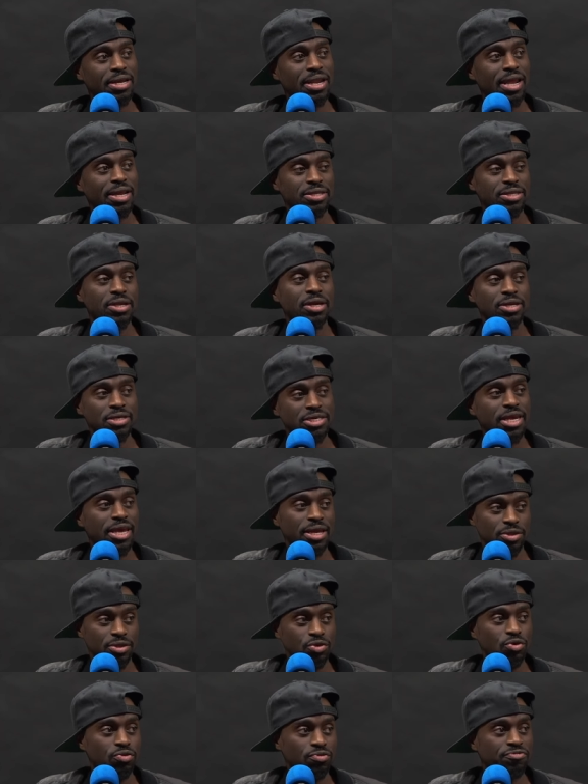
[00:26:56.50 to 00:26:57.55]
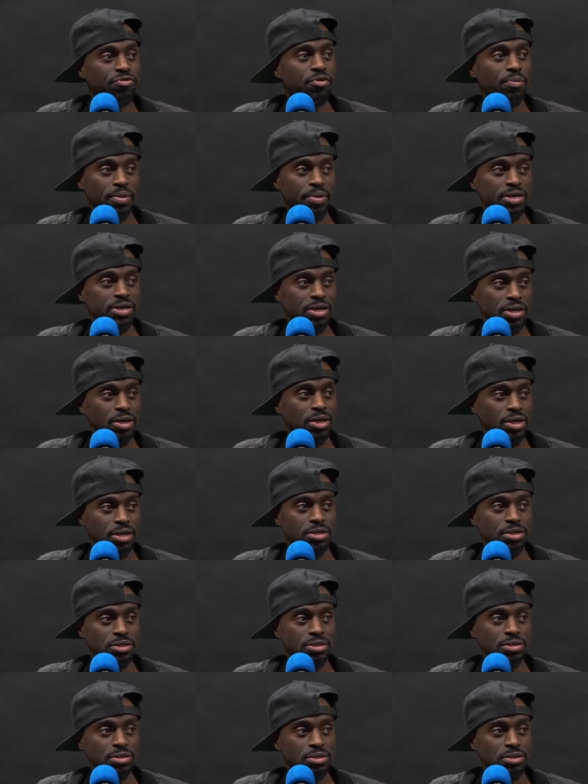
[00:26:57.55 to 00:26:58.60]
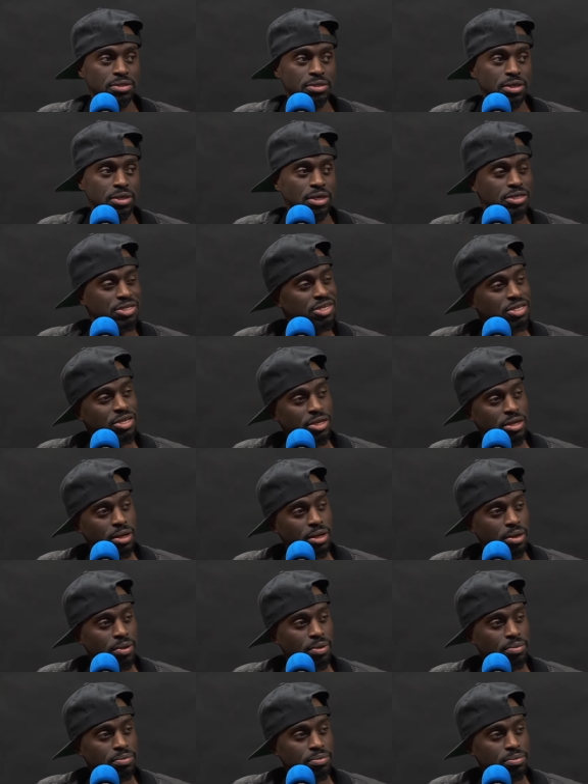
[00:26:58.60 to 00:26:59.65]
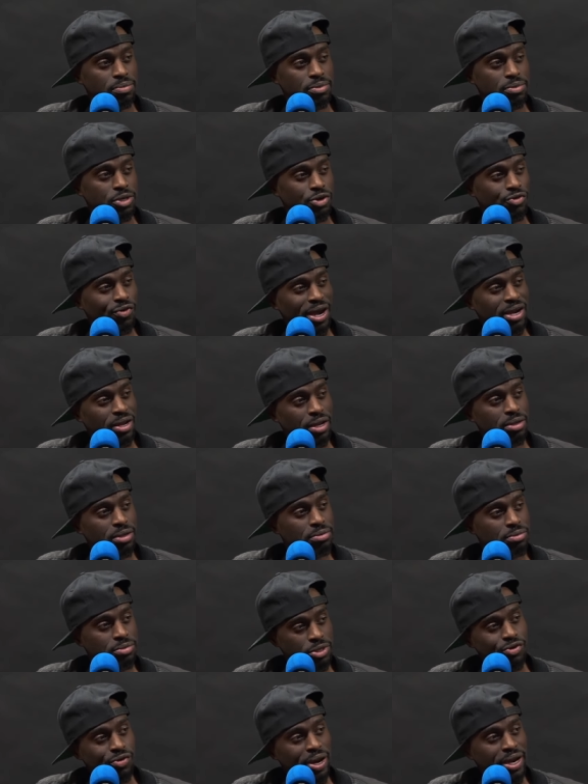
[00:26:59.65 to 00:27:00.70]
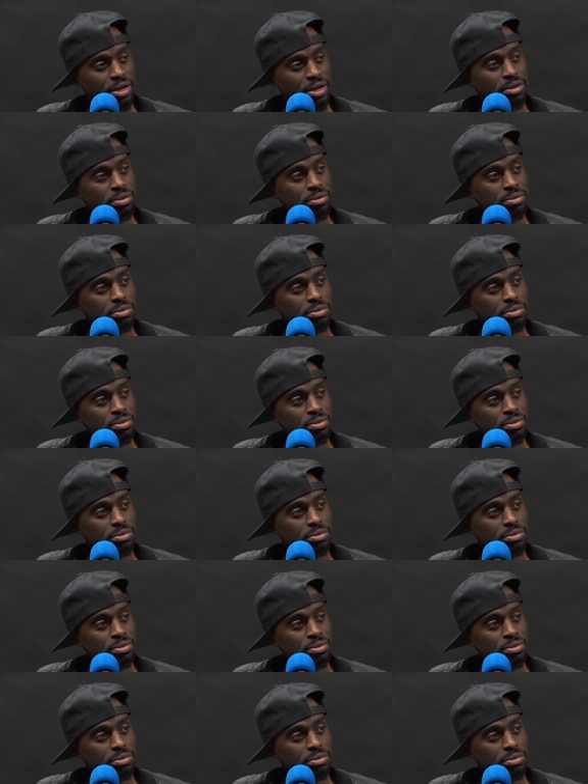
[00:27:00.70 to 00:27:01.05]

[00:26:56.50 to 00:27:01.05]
that does get new for money is is it um prostitute? degrading? Degrading?